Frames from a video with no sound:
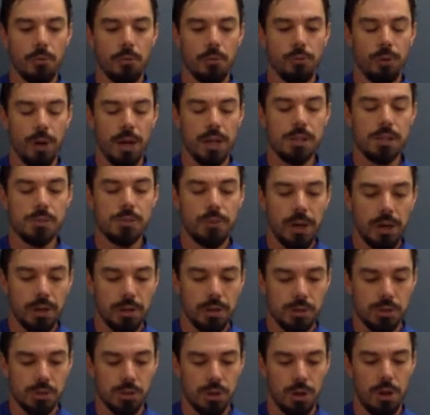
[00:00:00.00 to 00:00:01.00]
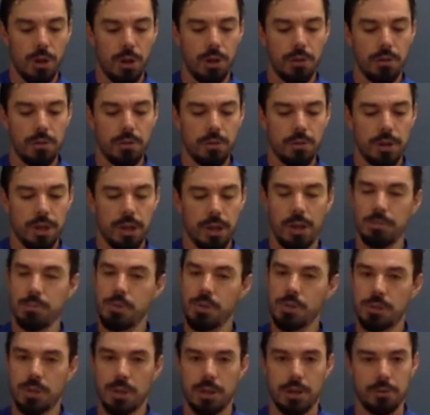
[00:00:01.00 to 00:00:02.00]
resveratrol, I'm
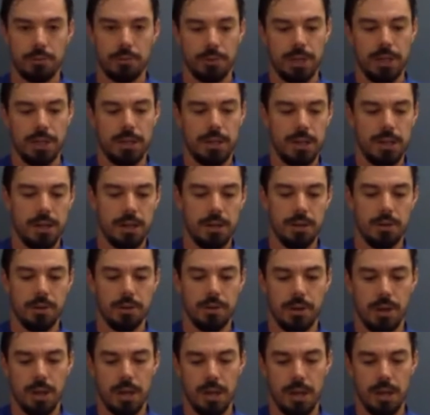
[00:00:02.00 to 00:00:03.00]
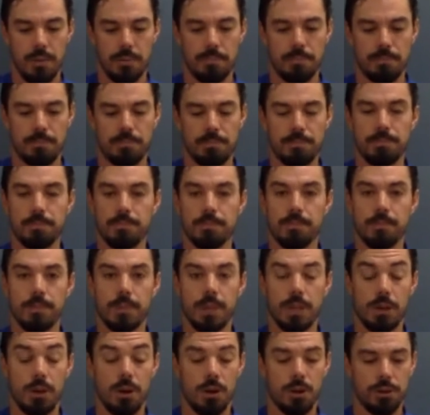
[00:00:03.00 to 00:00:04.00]
just going to read here
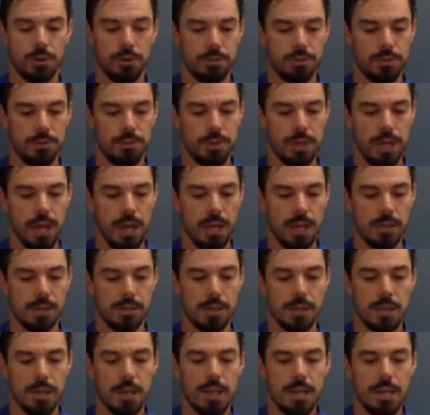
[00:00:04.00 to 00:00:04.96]
an article to you guys.